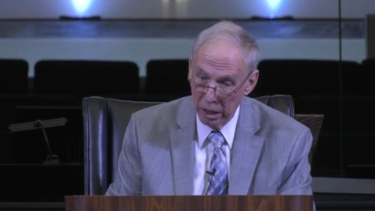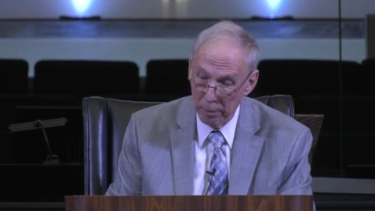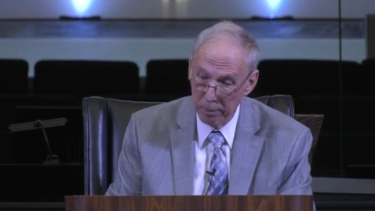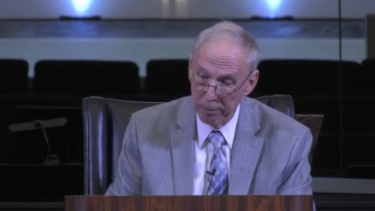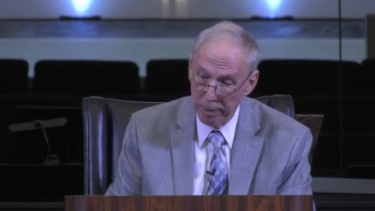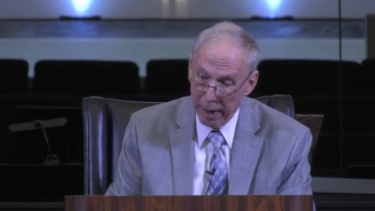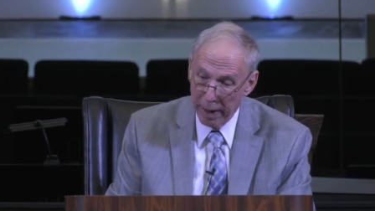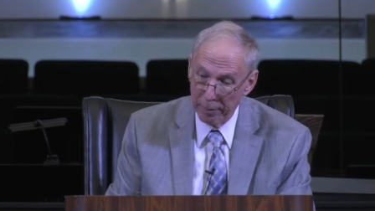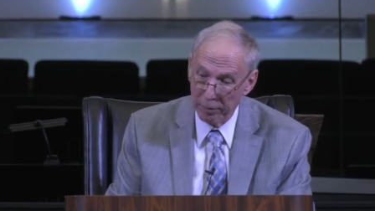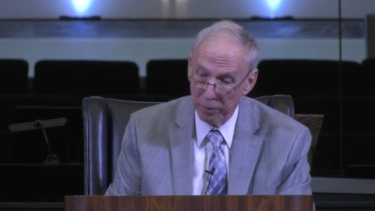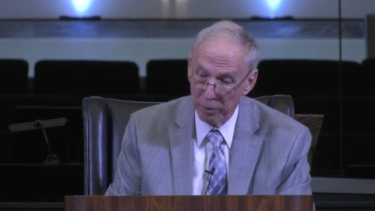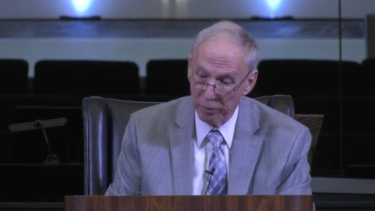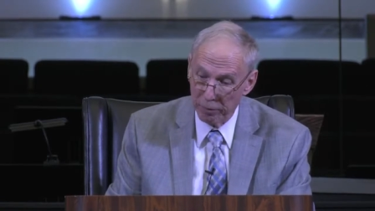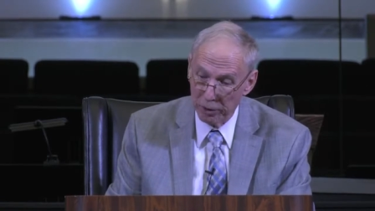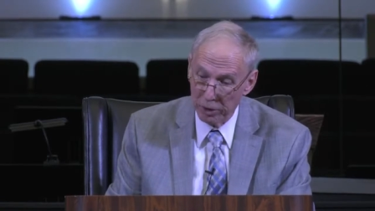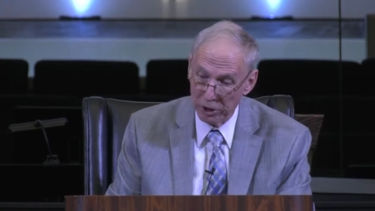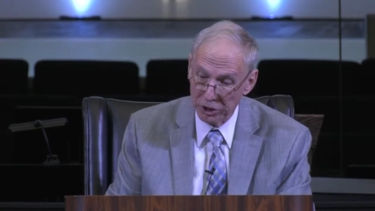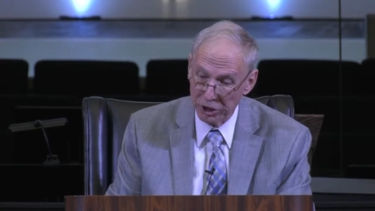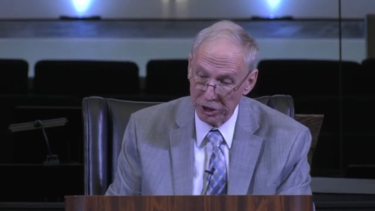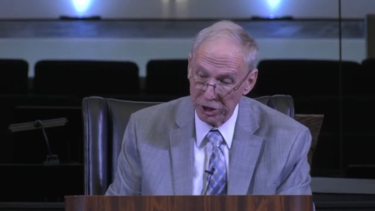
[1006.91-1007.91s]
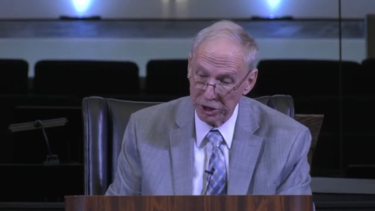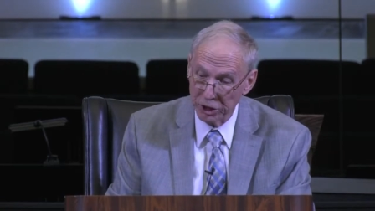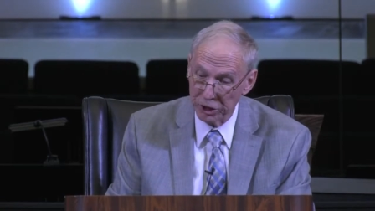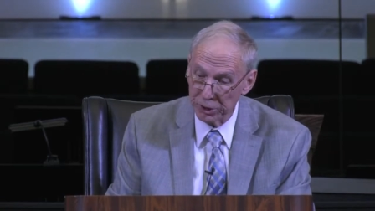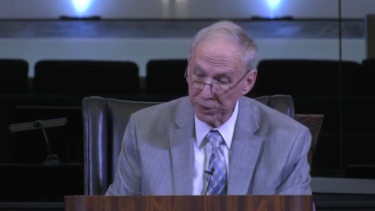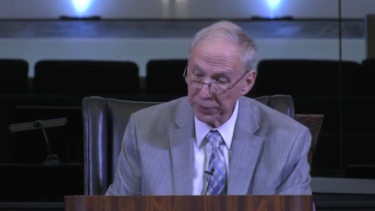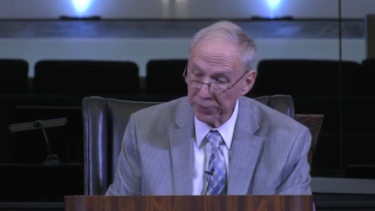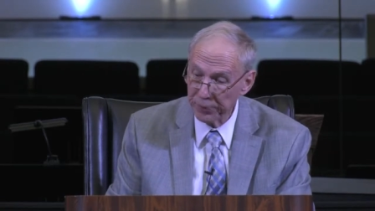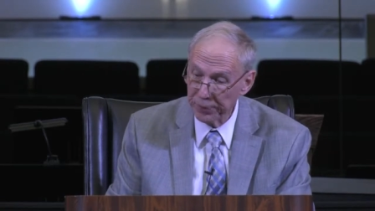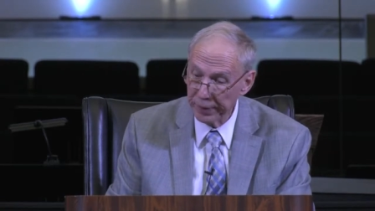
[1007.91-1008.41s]
Bible
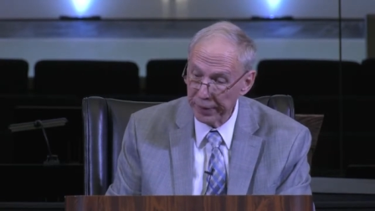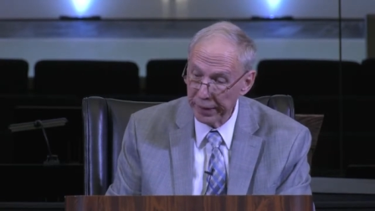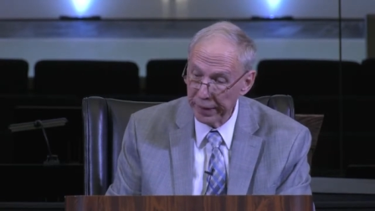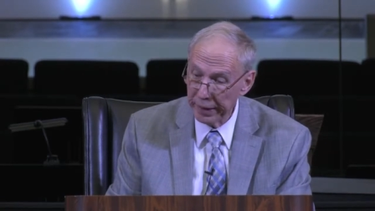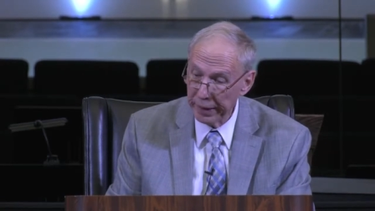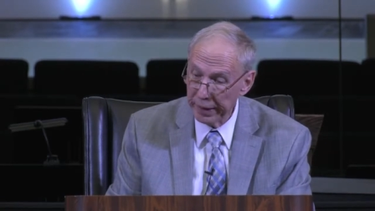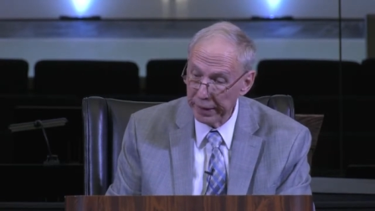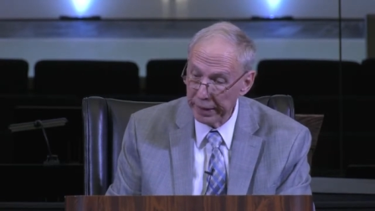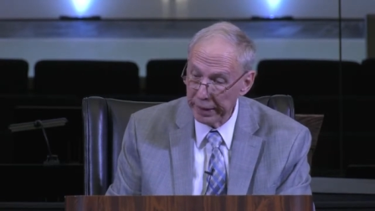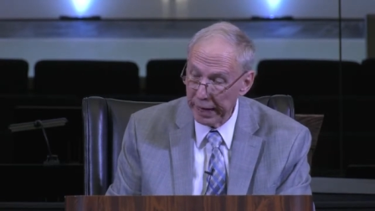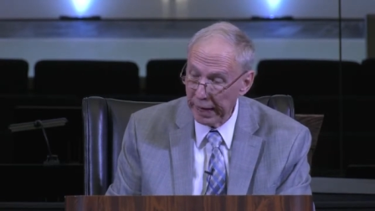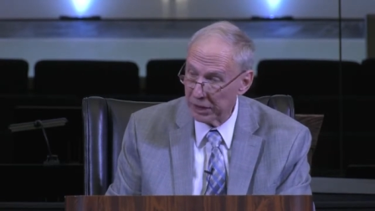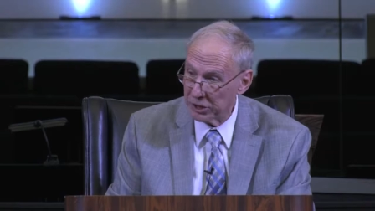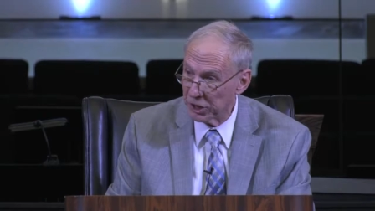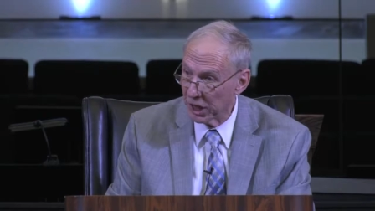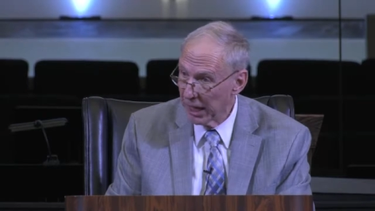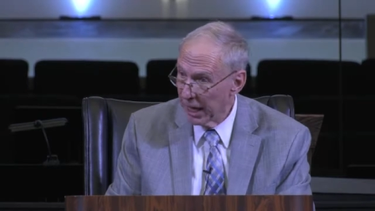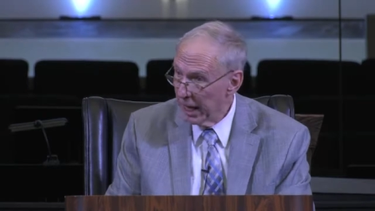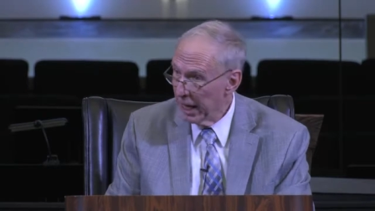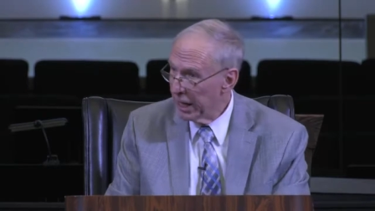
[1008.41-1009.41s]
verses. Yes.